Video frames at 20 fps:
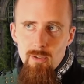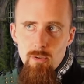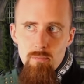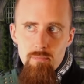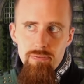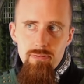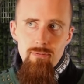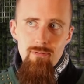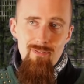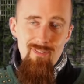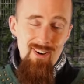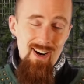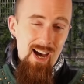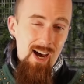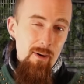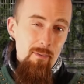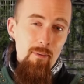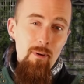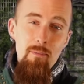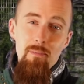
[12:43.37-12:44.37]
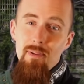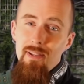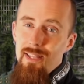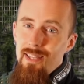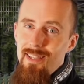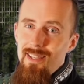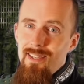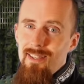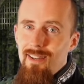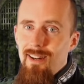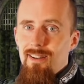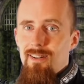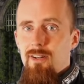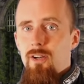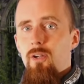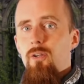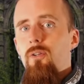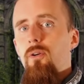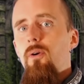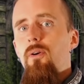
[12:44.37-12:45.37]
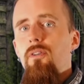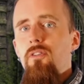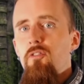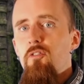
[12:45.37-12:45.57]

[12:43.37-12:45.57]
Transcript: you probably are not going